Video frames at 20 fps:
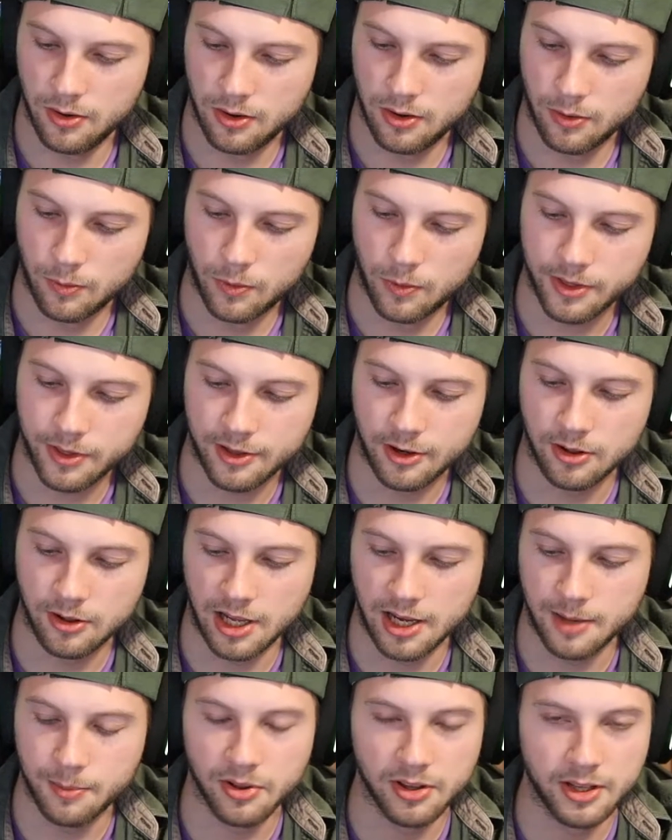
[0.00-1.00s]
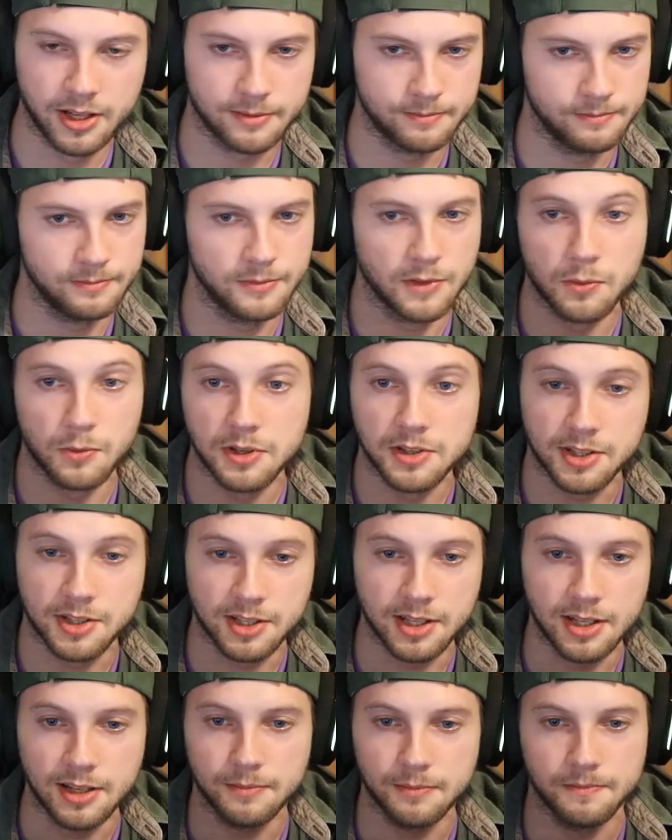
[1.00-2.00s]
with their labeling, once
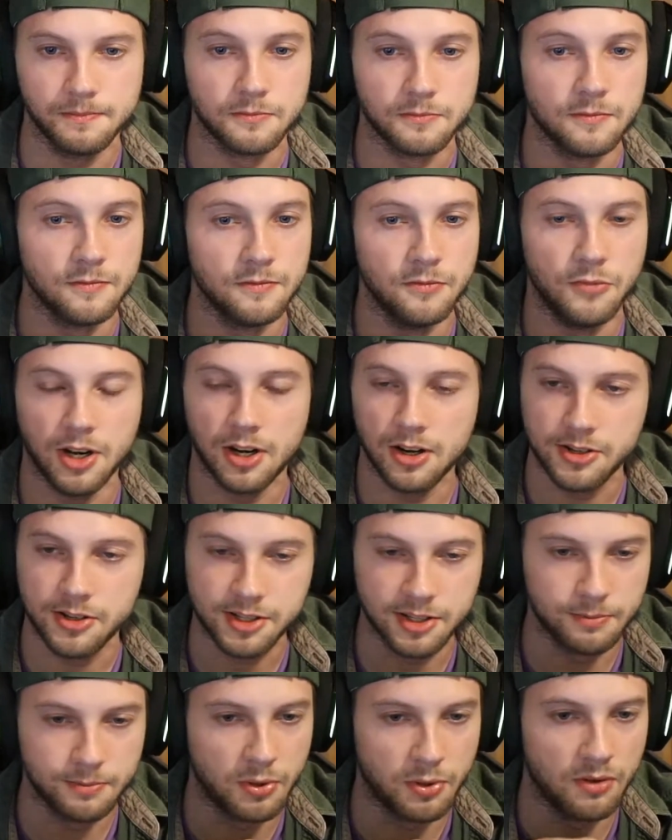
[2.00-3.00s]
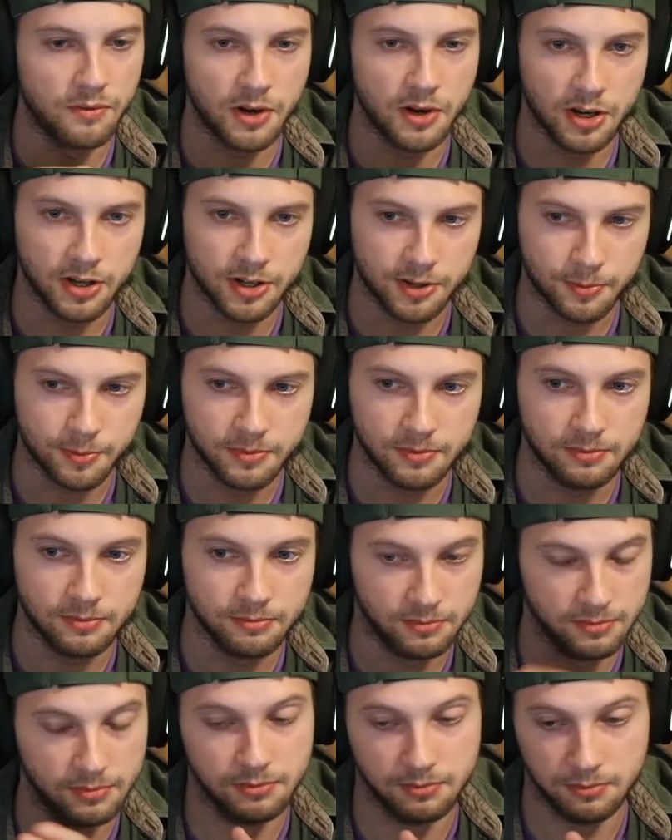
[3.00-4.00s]
again, very simple, very,
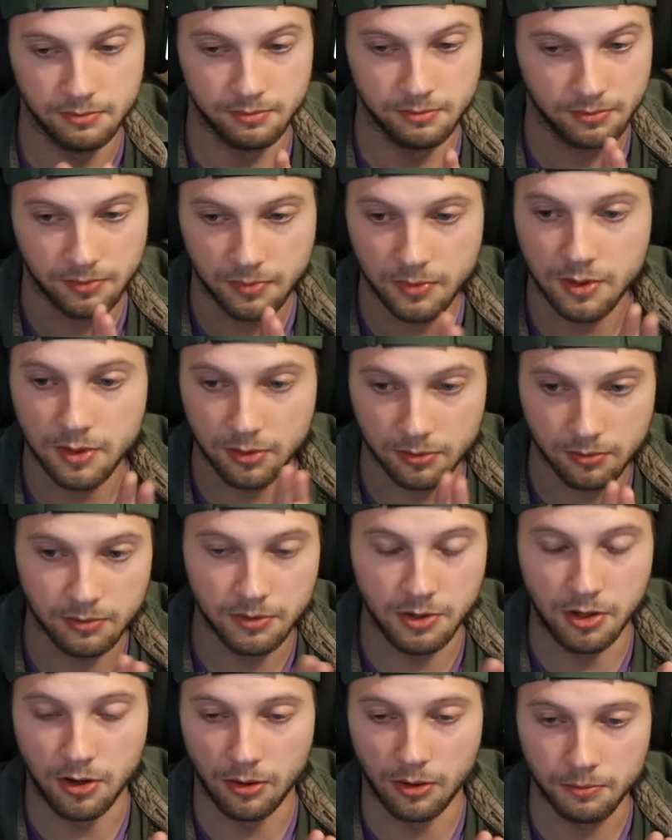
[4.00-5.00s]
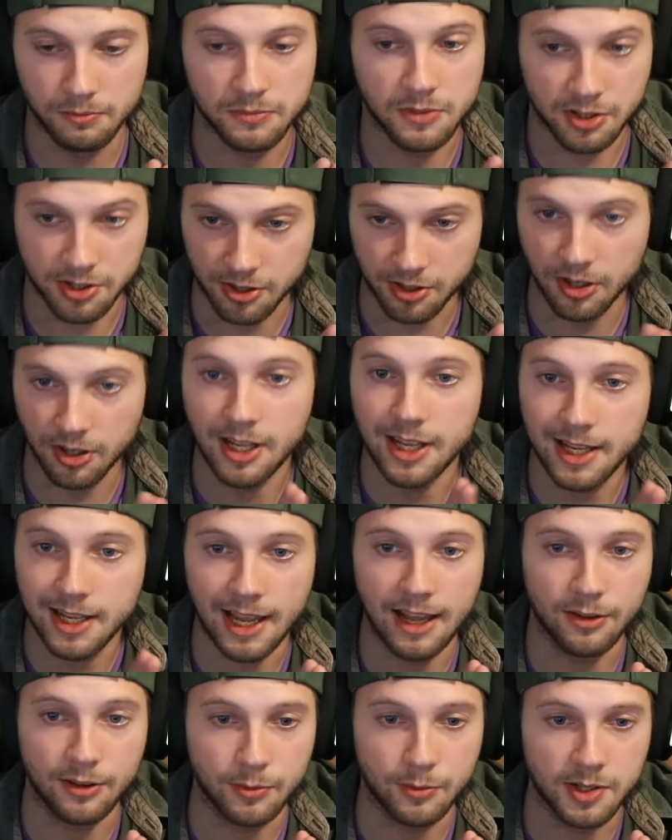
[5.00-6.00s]
you know, sleek,
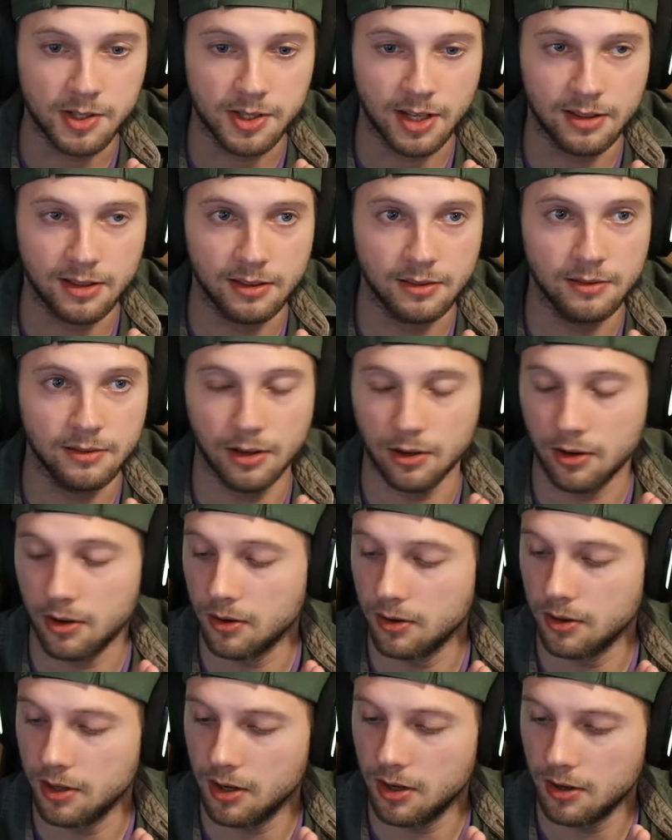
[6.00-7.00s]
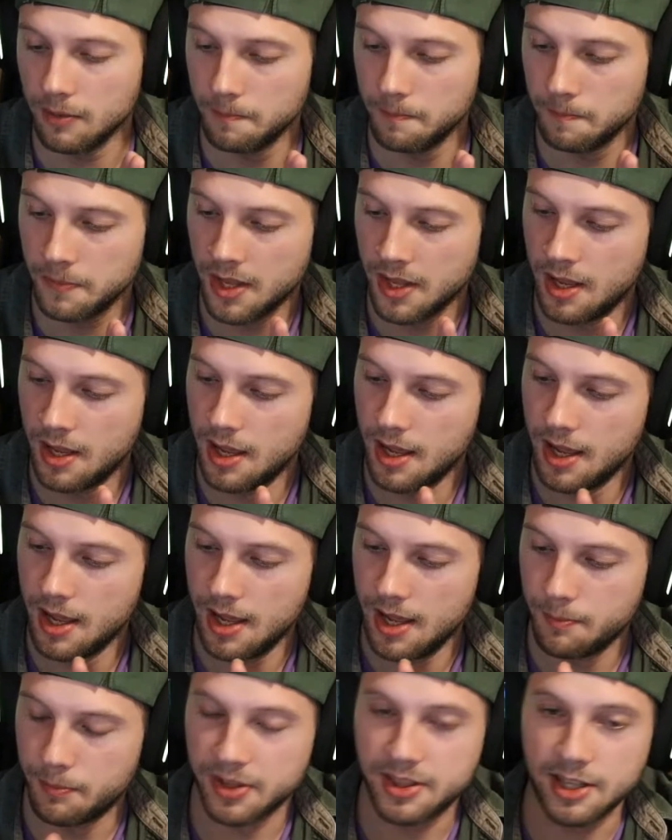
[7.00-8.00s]
as we said earlier.
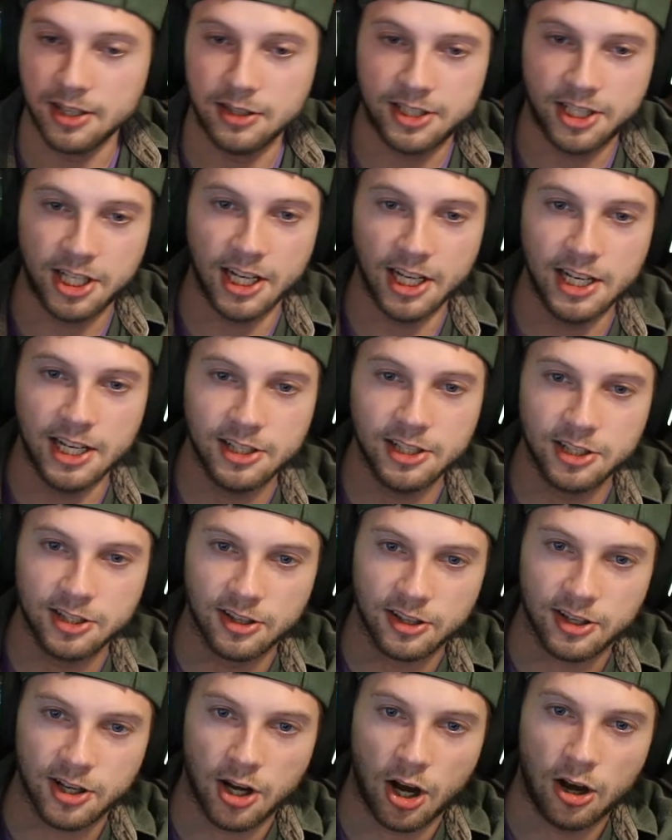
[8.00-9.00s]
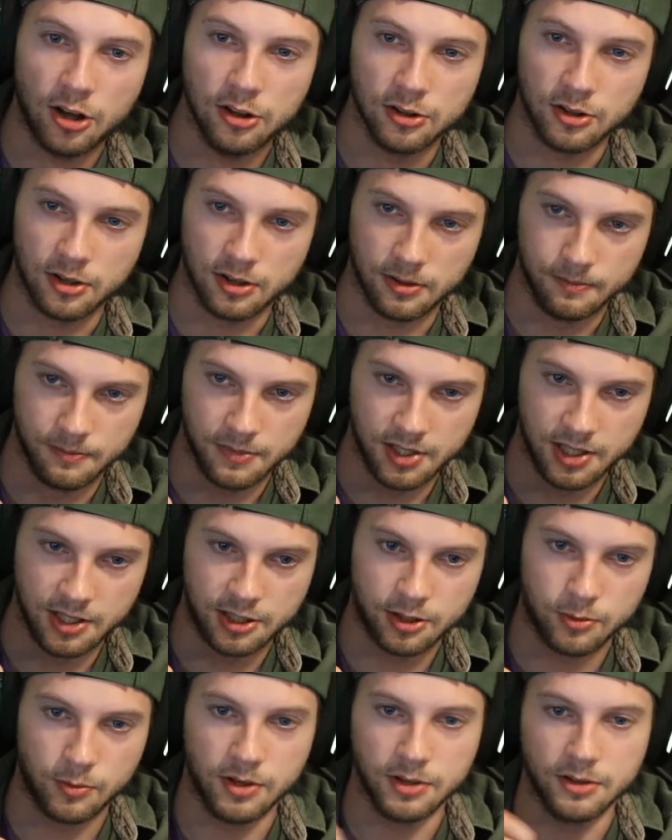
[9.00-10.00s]
But they change the color,
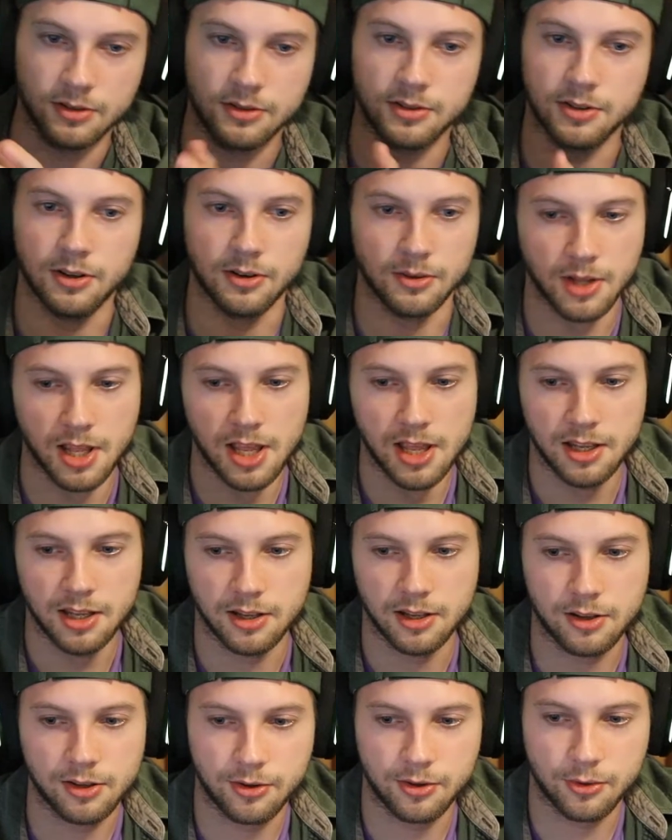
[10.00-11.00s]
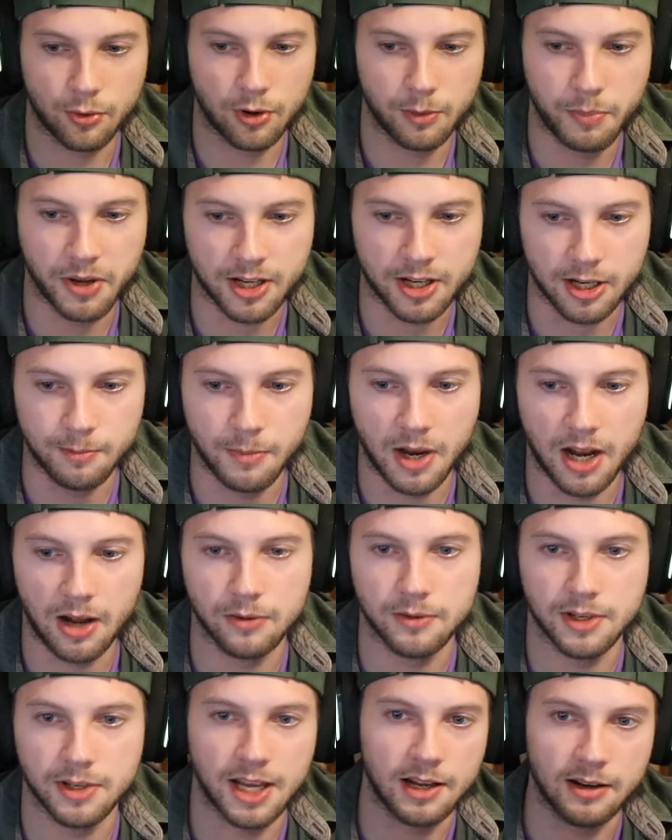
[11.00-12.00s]
each one. So you can sort of pick them
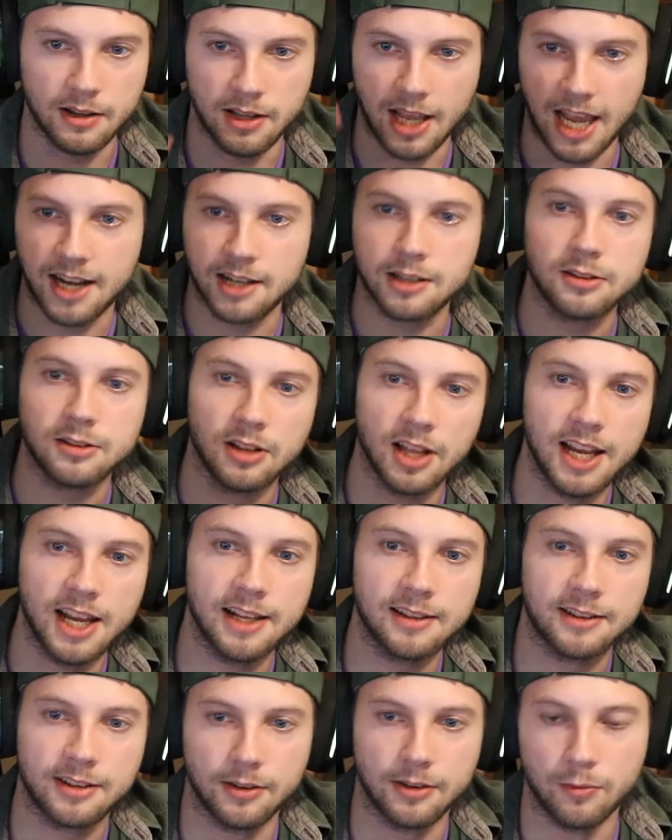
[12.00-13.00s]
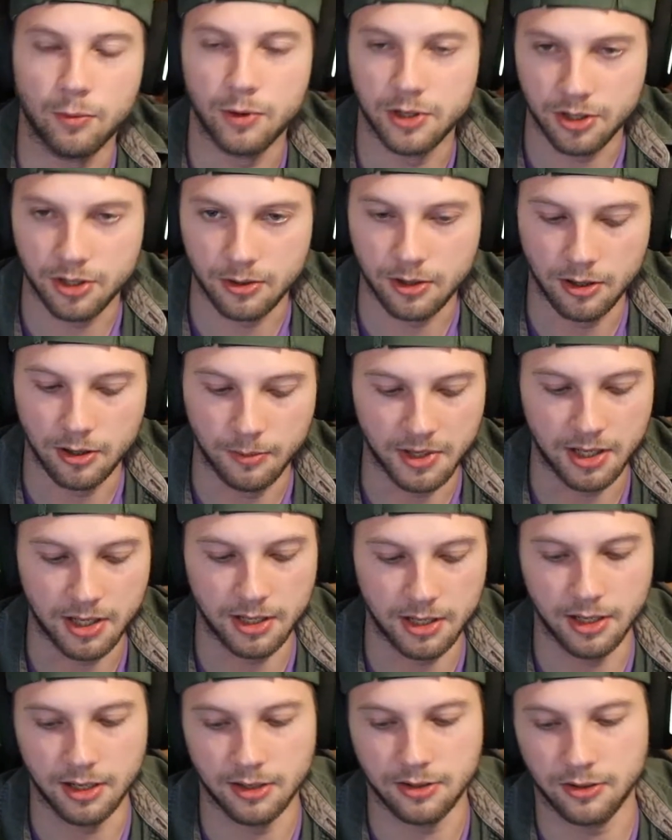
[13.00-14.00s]
out at a glance of what you're going to be
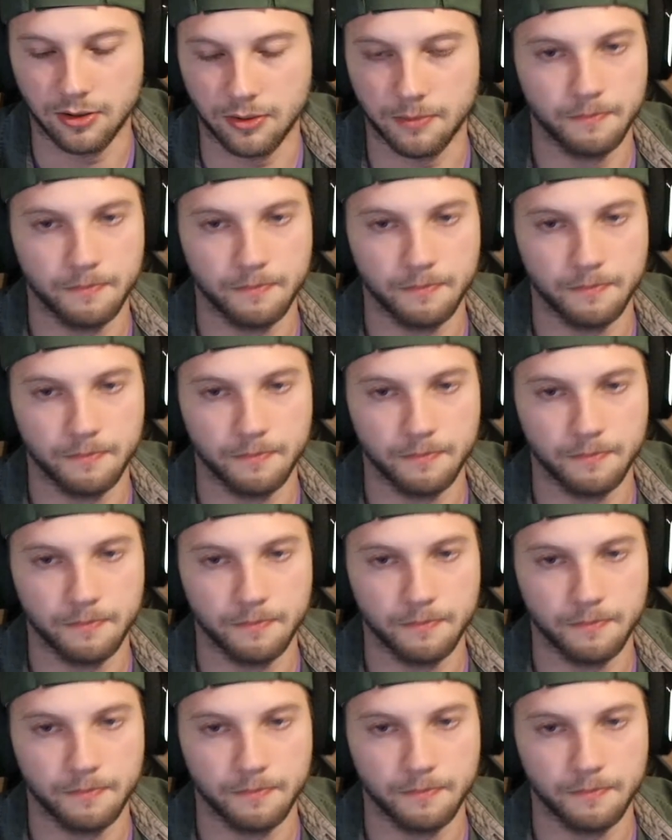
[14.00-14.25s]
getting into.